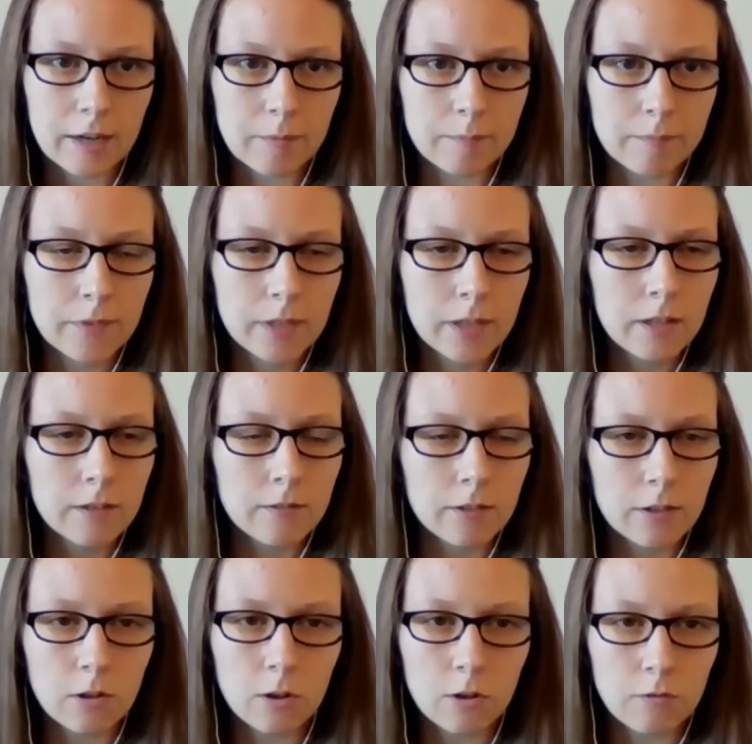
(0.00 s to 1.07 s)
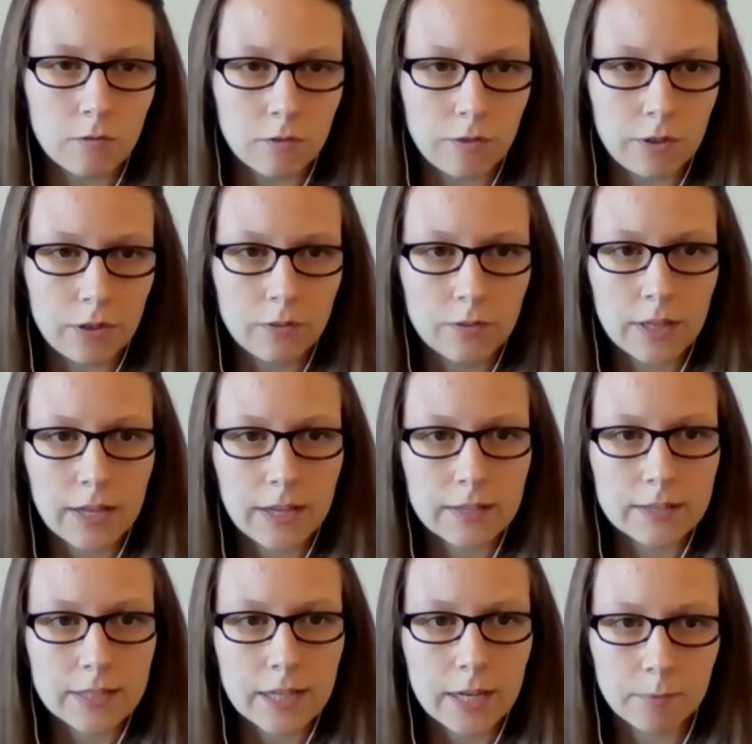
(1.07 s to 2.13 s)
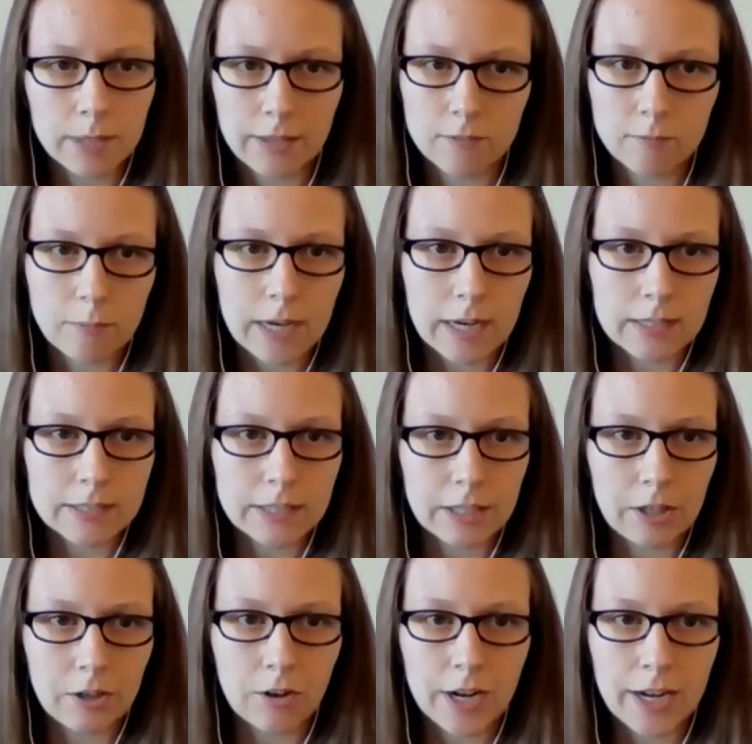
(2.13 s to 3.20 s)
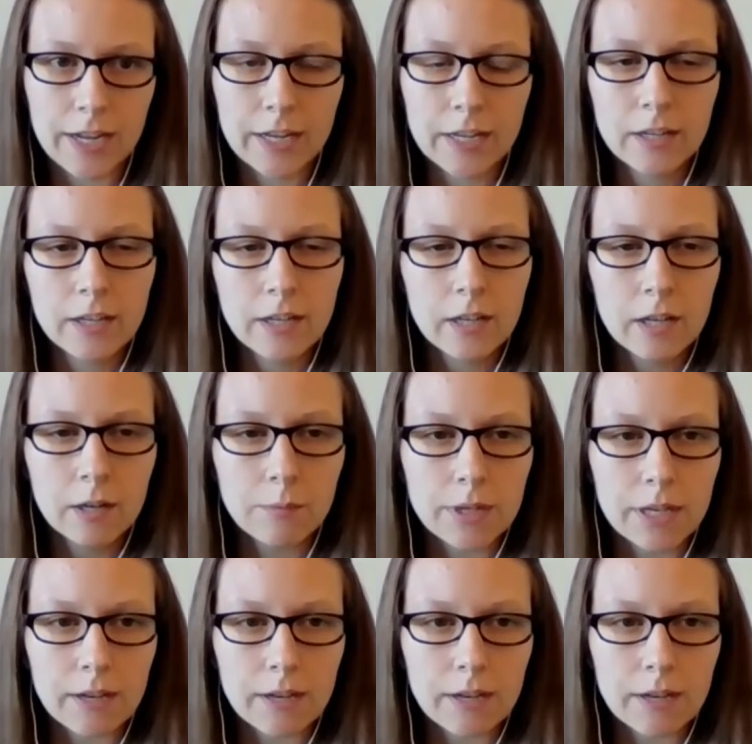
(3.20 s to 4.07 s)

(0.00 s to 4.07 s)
For an overview, that top left box in gray,